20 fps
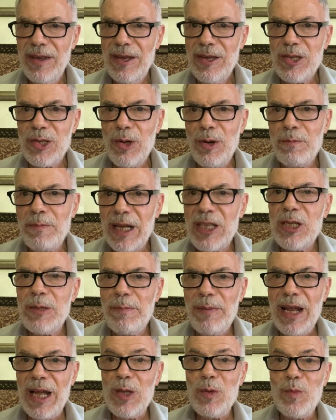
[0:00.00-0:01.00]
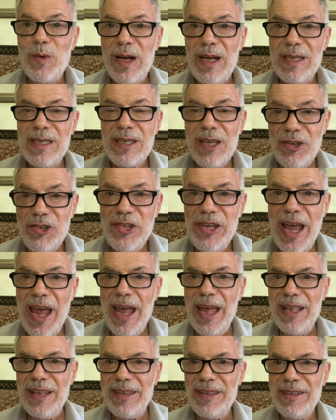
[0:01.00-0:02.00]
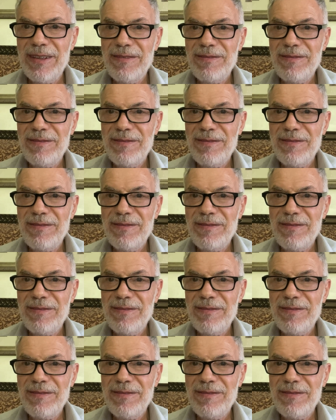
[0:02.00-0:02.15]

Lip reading: So much blood was shed